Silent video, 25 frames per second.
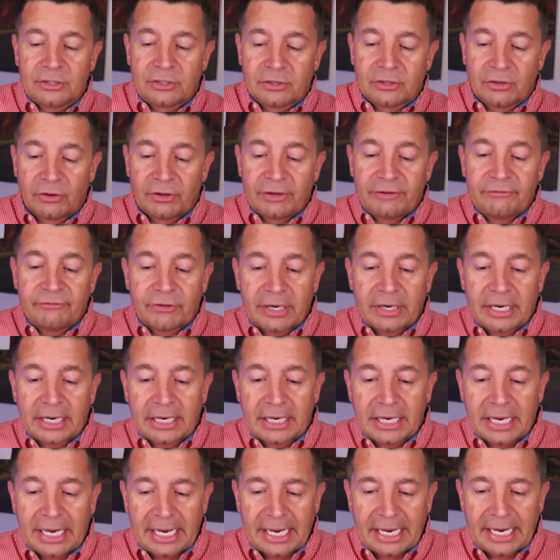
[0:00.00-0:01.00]

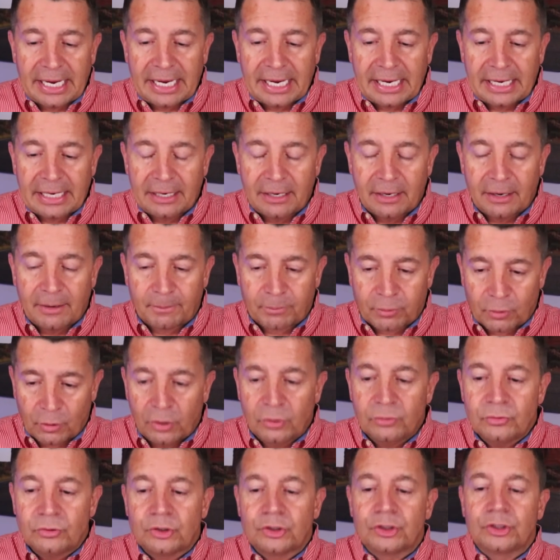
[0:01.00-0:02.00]
delivering a
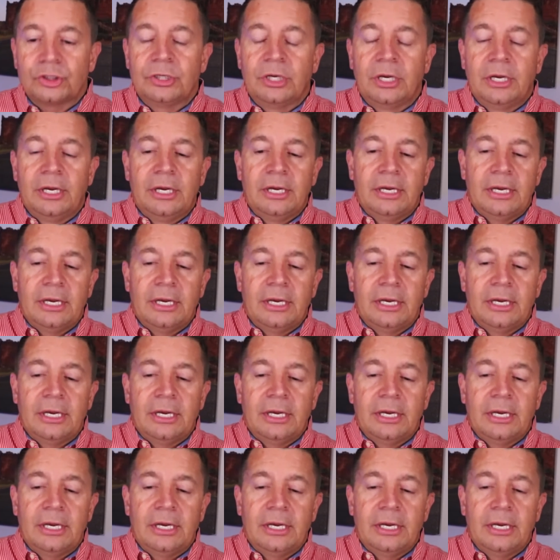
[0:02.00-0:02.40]
approach